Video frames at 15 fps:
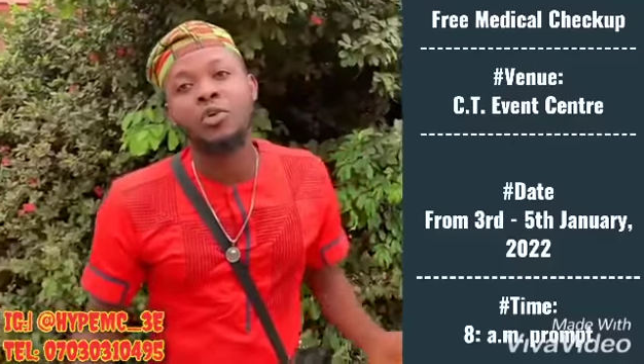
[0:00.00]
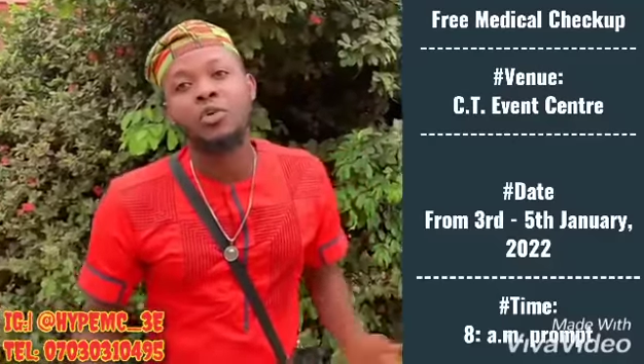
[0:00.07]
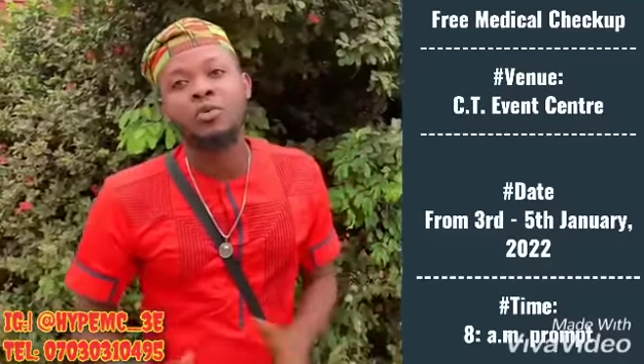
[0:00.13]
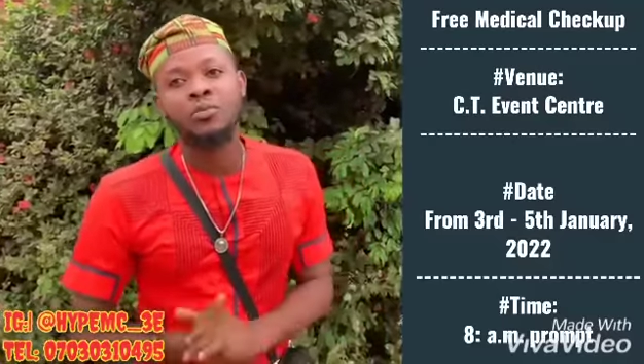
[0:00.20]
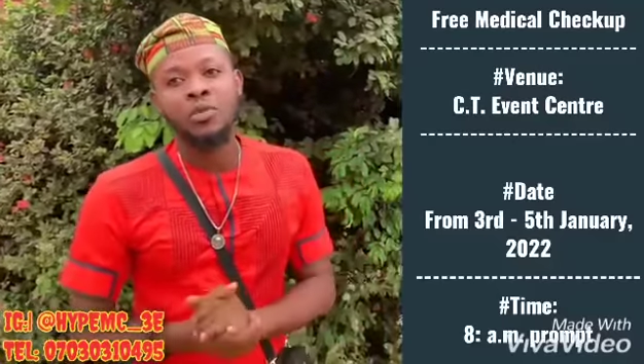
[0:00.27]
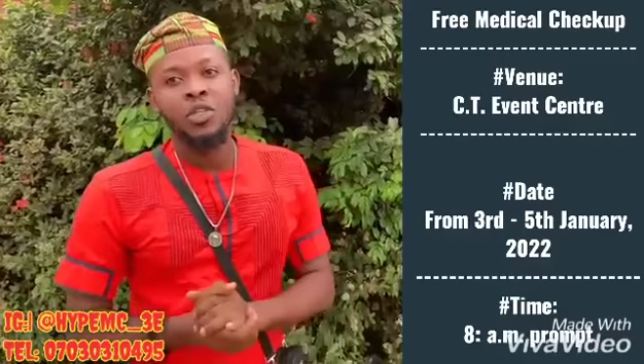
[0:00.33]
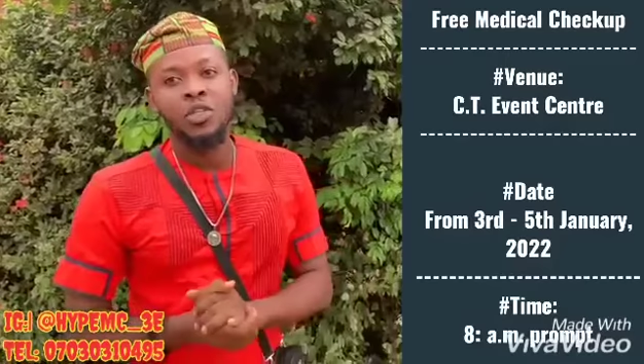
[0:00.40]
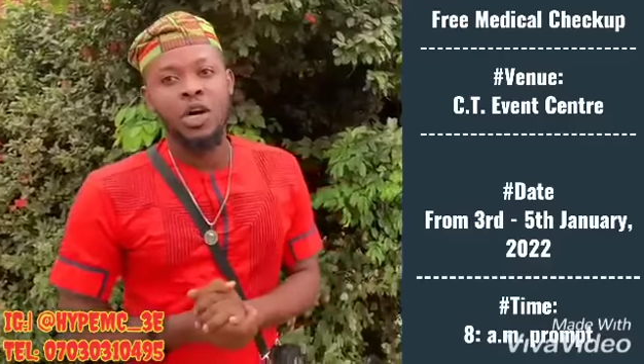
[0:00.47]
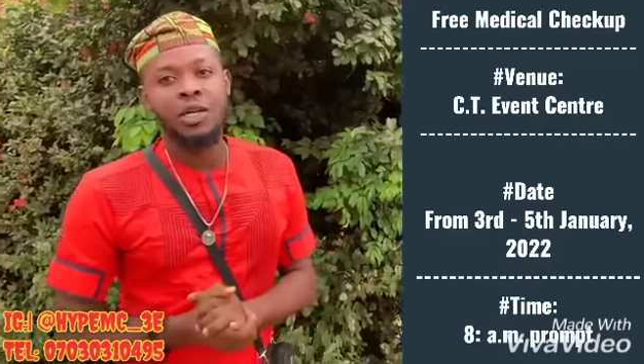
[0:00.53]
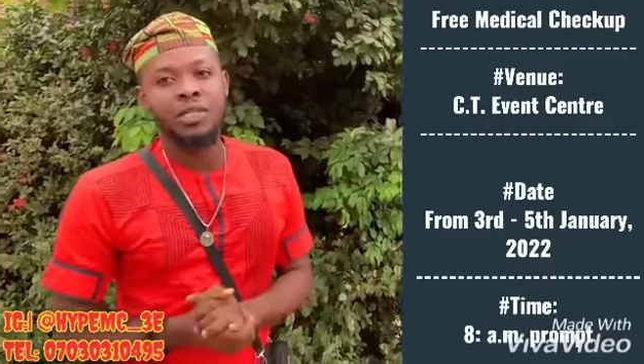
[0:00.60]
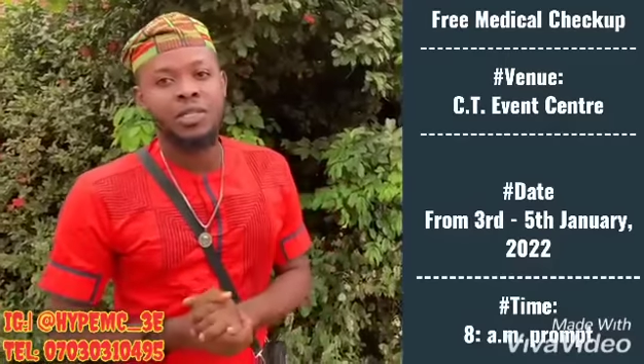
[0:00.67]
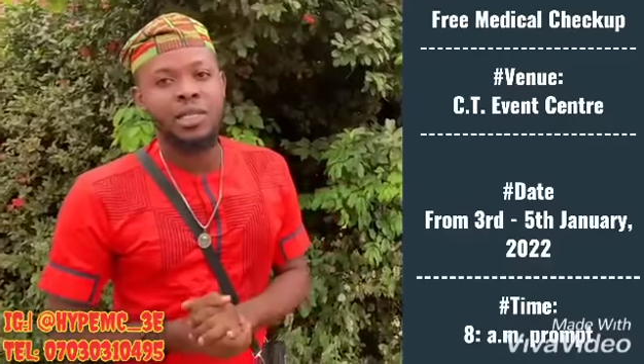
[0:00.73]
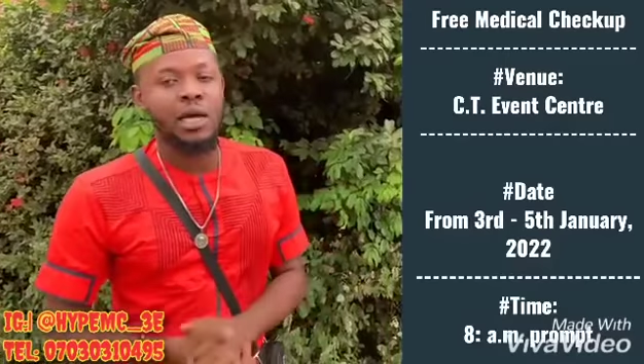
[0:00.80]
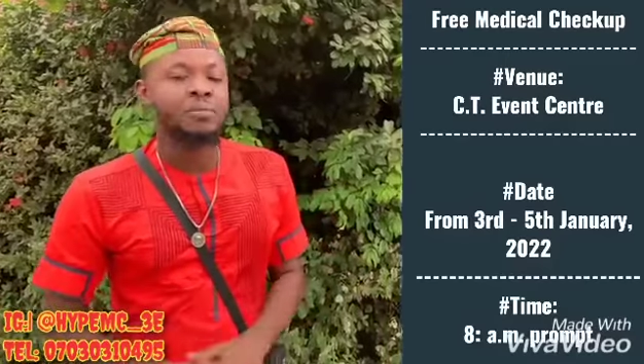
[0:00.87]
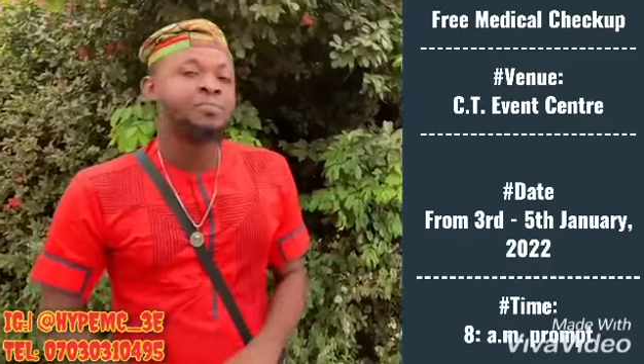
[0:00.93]
you don't
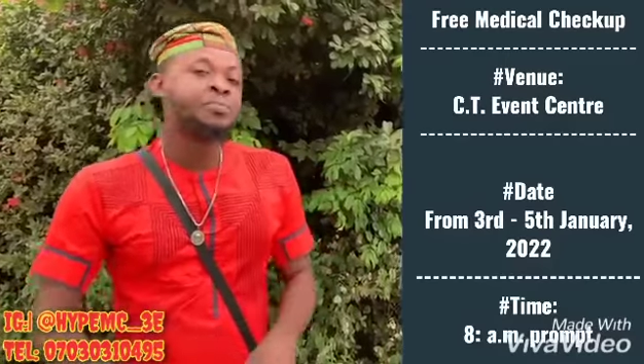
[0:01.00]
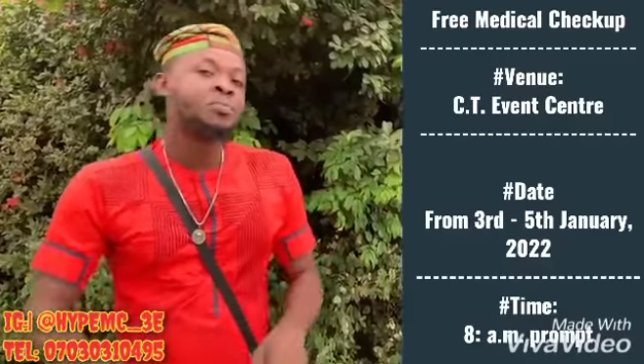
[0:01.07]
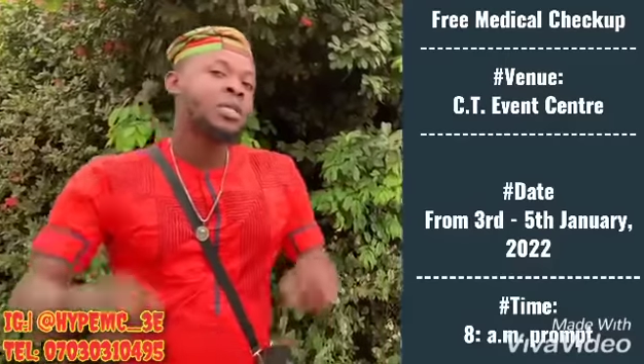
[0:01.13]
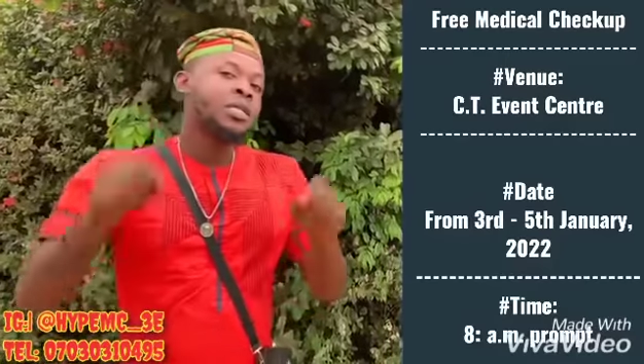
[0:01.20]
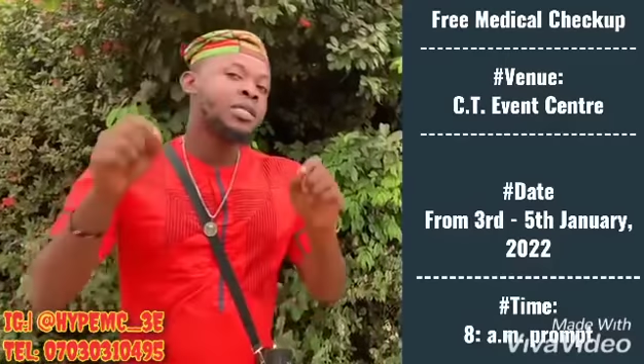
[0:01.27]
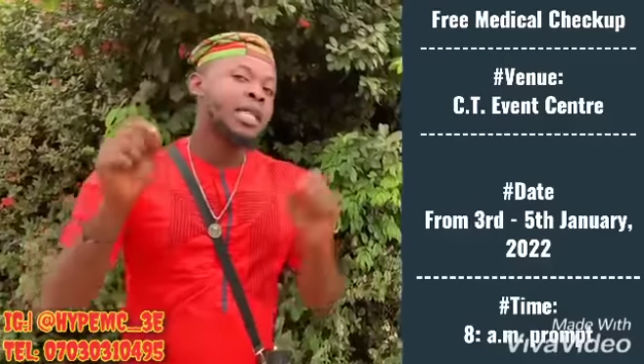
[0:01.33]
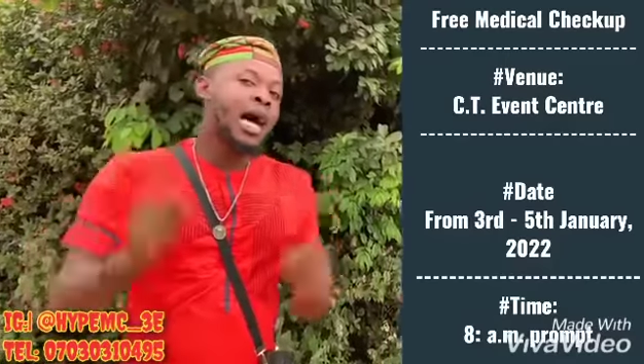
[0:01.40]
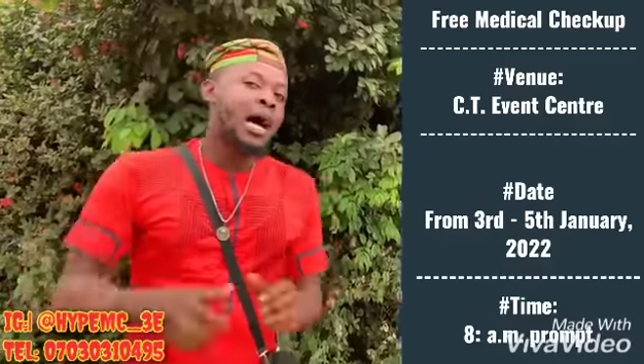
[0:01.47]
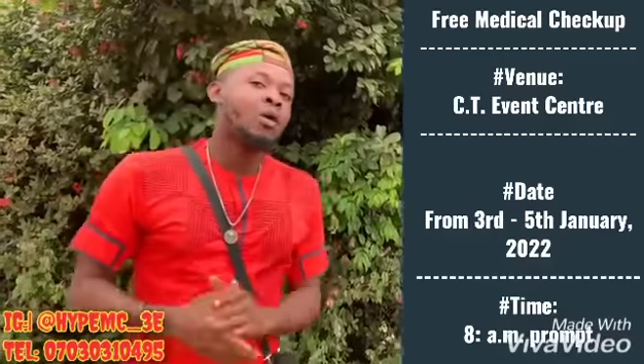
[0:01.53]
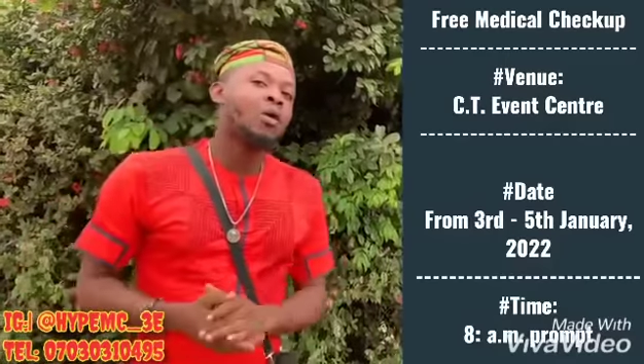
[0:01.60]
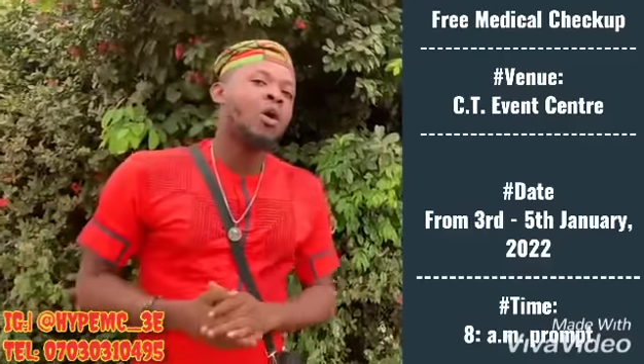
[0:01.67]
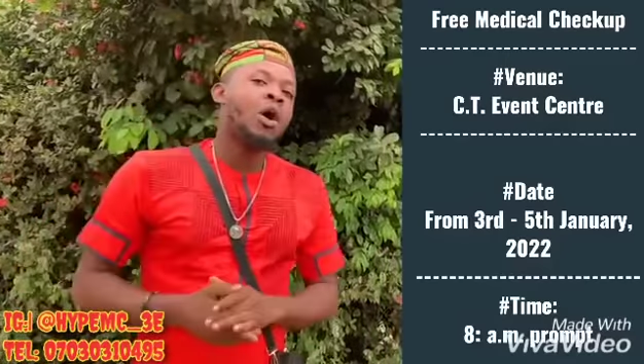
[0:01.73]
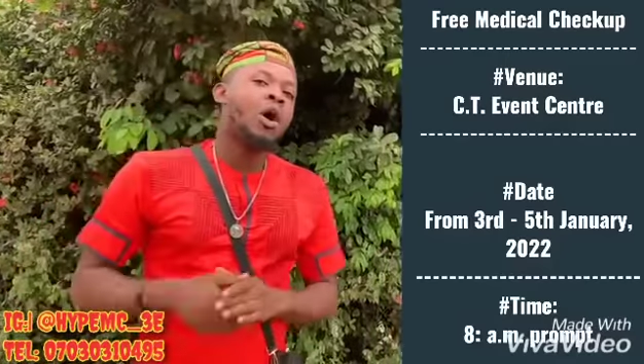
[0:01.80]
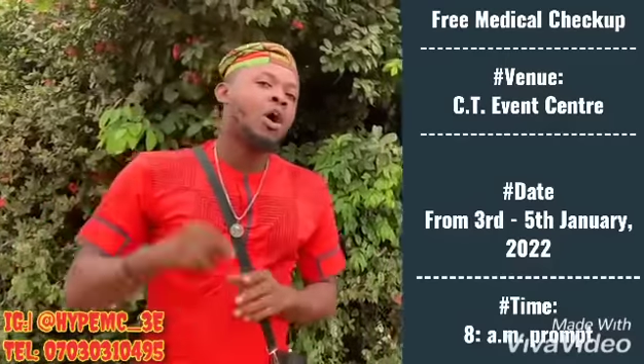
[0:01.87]
understand? Now,